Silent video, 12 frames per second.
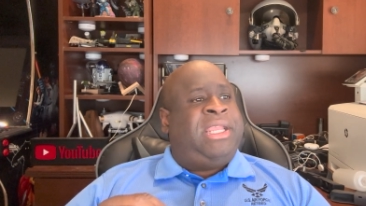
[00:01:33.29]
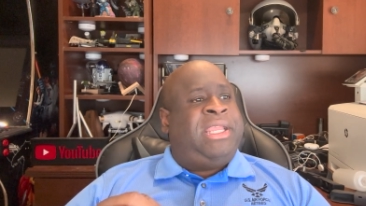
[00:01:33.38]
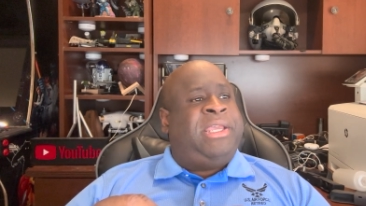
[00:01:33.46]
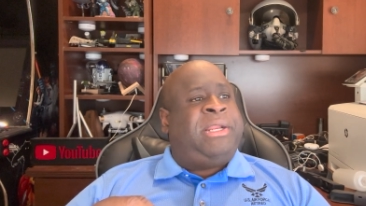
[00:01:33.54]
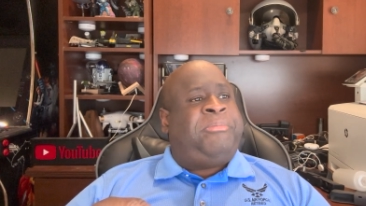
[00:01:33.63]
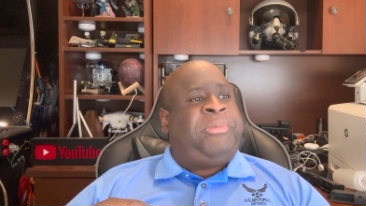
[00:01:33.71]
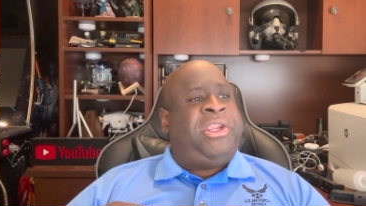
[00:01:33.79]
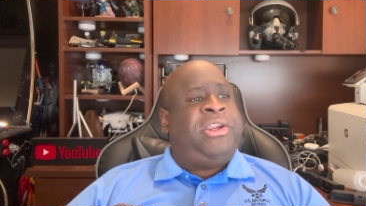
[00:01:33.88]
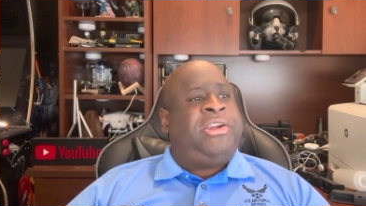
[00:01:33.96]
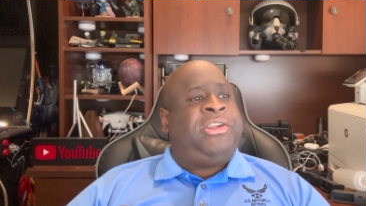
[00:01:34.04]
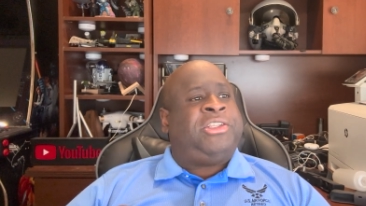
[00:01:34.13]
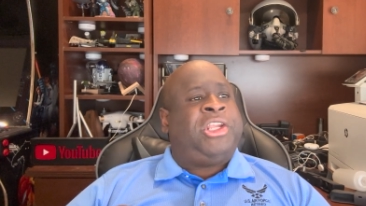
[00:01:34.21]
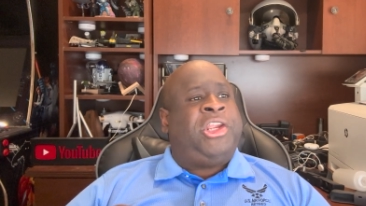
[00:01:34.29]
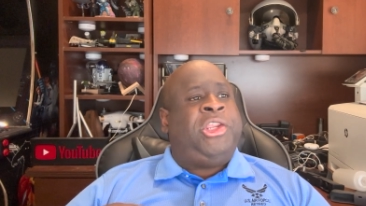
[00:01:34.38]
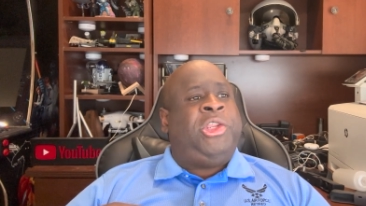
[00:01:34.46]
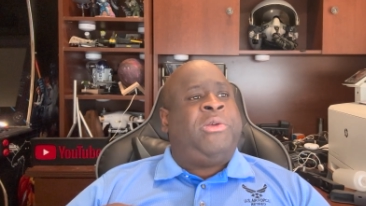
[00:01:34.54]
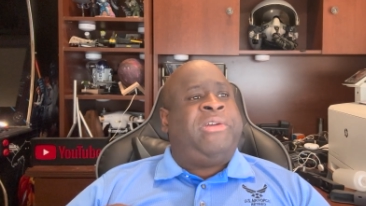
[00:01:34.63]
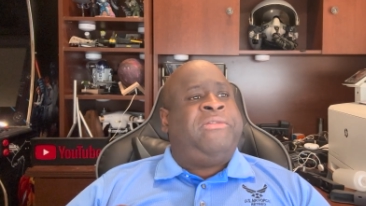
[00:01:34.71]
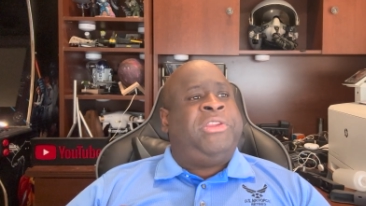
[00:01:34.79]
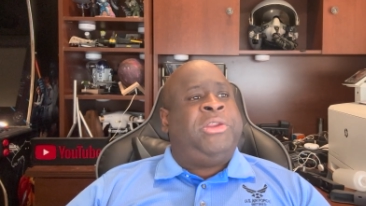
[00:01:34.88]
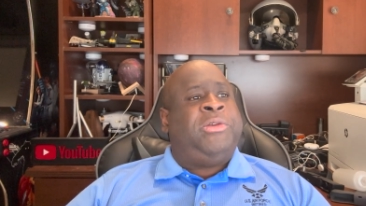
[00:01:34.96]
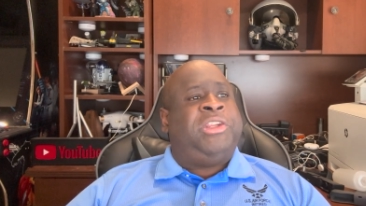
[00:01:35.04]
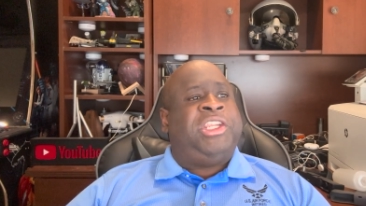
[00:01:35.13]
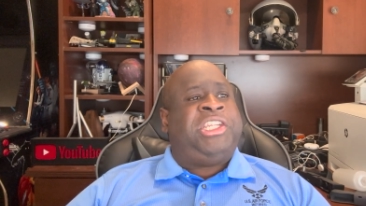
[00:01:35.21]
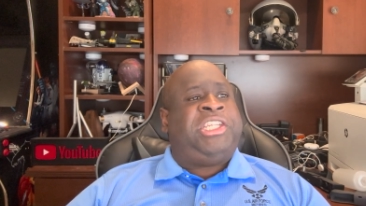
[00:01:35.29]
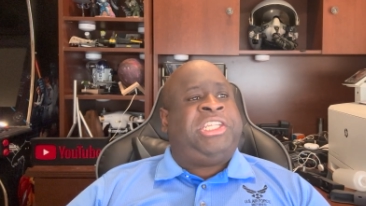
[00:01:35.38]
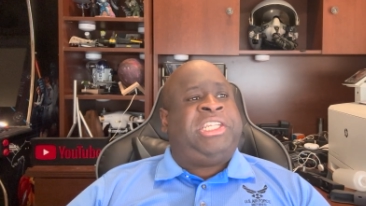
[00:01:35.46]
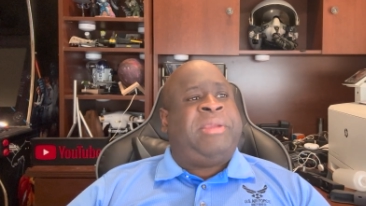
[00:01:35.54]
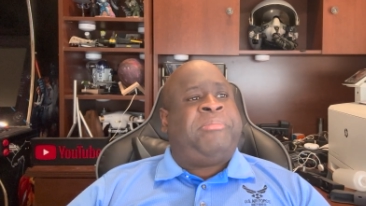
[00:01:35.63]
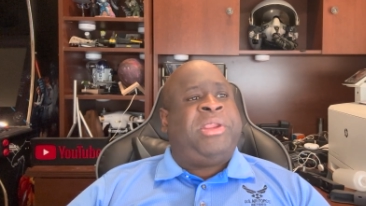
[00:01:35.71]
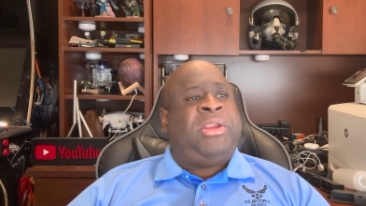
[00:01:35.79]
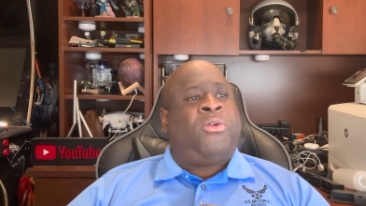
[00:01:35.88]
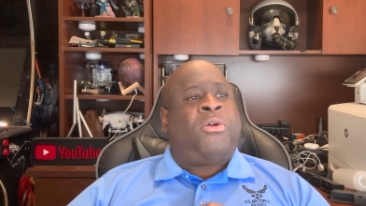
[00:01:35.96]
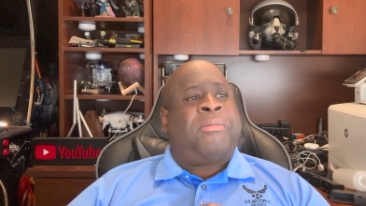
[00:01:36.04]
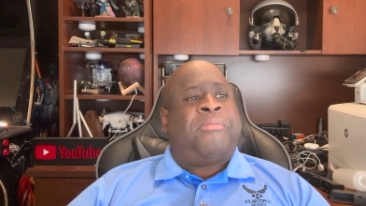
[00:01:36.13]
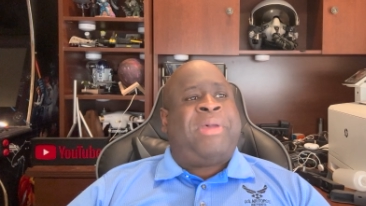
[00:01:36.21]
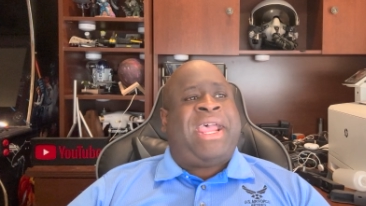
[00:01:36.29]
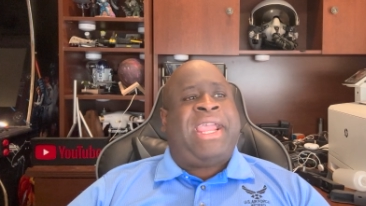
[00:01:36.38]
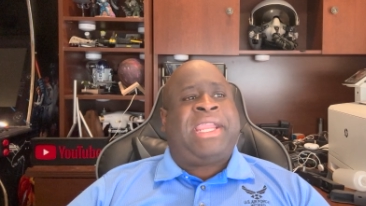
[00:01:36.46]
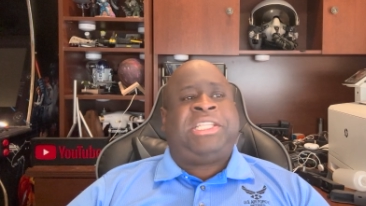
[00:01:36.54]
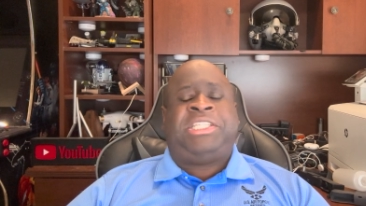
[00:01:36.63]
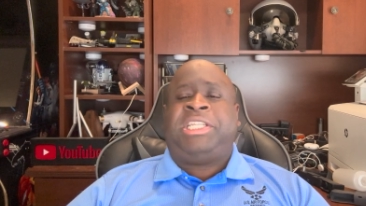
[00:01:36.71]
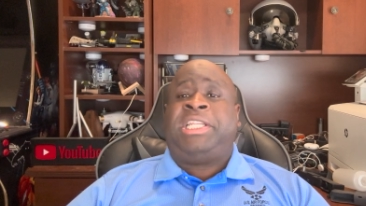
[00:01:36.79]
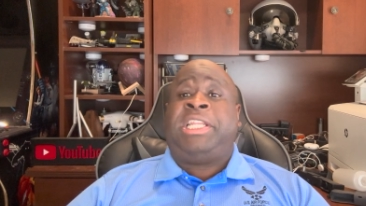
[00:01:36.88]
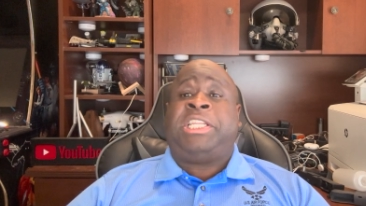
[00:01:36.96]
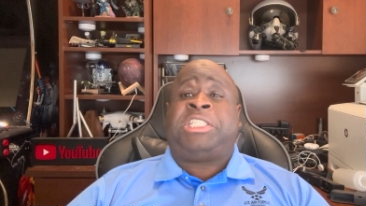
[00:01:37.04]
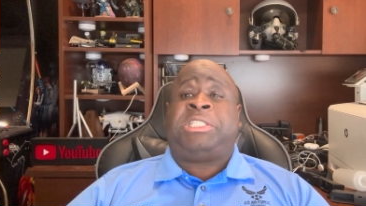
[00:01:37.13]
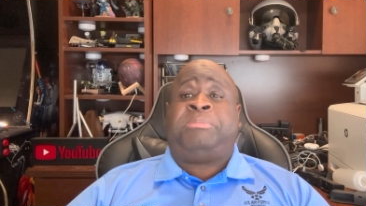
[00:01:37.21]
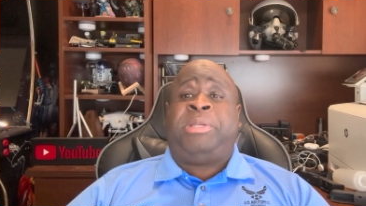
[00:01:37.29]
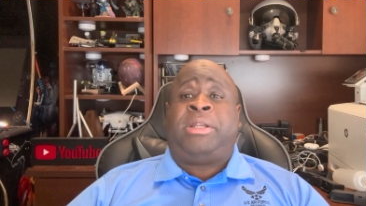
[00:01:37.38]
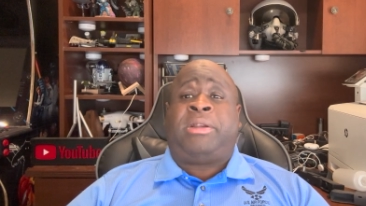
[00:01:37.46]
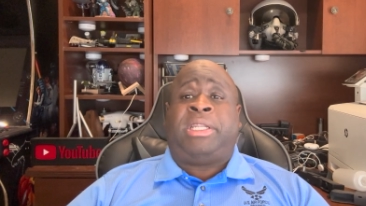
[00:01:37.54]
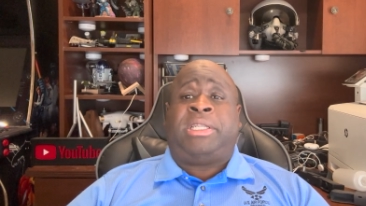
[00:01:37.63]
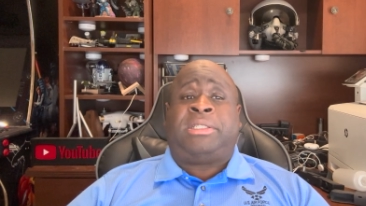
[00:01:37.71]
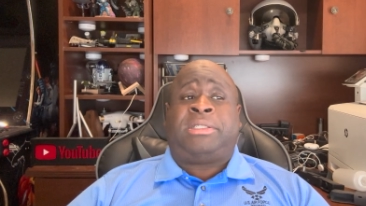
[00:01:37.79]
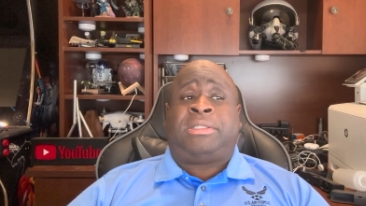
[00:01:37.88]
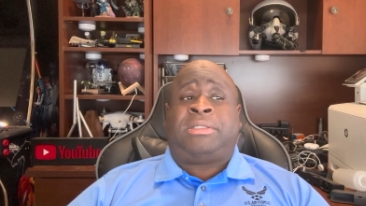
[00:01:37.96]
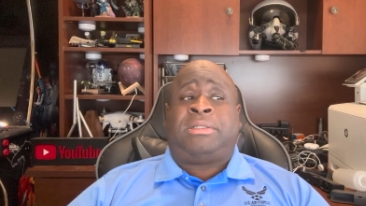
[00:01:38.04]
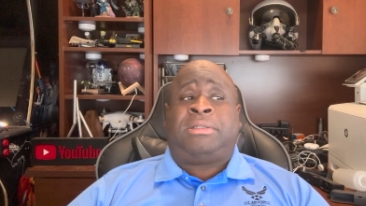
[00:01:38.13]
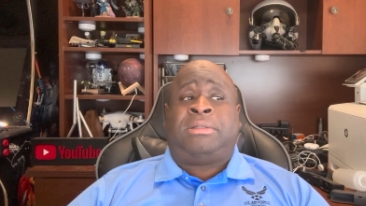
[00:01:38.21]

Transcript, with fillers: It appears you reviewed shipping or packaging experience.